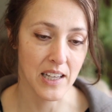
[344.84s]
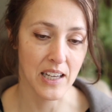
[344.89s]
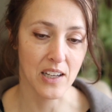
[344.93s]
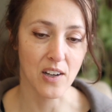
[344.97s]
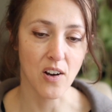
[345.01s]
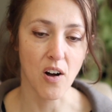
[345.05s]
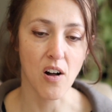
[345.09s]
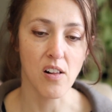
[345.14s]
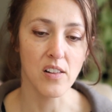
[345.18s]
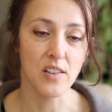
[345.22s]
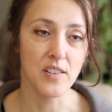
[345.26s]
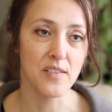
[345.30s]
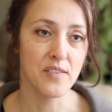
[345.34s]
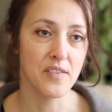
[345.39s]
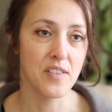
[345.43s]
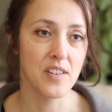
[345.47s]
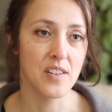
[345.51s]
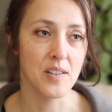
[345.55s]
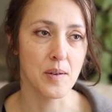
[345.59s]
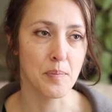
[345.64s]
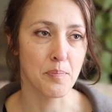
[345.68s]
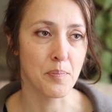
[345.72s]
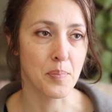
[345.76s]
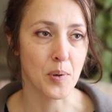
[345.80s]
like all of
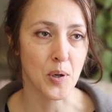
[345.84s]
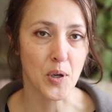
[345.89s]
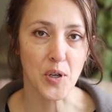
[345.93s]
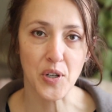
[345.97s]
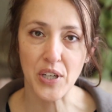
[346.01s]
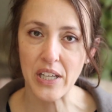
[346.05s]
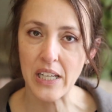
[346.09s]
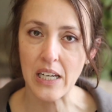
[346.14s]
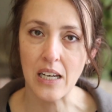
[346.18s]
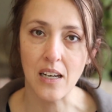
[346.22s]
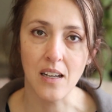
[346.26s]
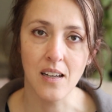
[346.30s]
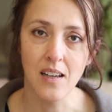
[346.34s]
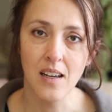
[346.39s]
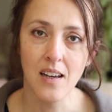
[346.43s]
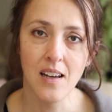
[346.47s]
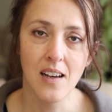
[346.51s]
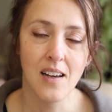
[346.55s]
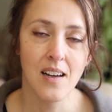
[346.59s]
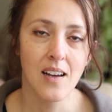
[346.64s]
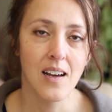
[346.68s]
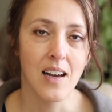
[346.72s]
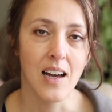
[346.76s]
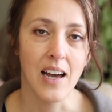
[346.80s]
the burden
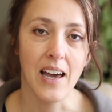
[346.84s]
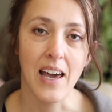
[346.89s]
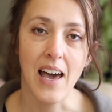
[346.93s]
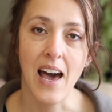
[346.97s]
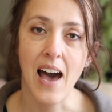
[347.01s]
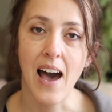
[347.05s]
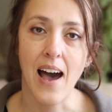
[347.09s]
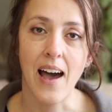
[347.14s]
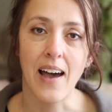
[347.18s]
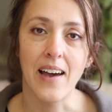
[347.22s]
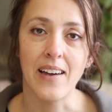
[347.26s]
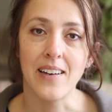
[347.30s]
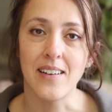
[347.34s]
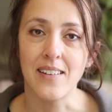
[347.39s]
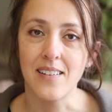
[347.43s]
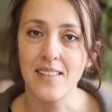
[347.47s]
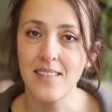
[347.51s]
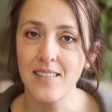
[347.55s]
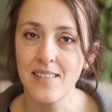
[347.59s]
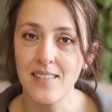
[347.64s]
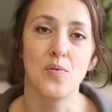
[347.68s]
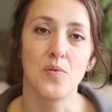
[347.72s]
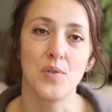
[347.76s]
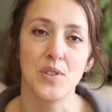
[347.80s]
I had
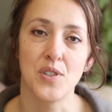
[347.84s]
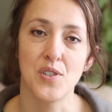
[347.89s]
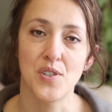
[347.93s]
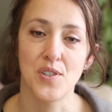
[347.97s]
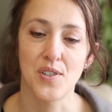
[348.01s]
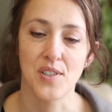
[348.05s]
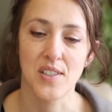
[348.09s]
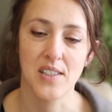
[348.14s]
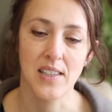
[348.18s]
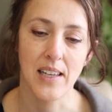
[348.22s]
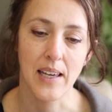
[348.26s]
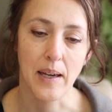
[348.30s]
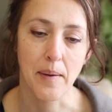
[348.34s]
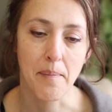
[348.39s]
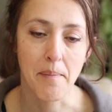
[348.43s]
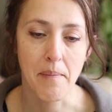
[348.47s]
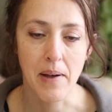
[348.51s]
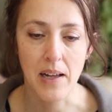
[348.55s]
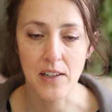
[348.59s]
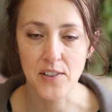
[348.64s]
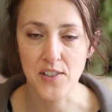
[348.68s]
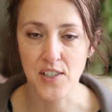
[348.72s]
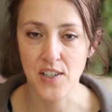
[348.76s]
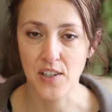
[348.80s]
was just like
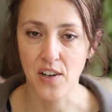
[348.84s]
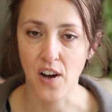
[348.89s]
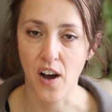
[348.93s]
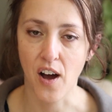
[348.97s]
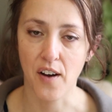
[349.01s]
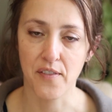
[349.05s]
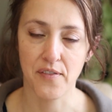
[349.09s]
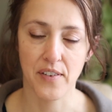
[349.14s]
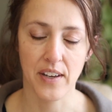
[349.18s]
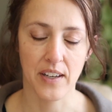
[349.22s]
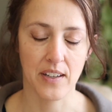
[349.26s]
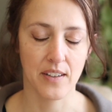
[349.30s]
melted off.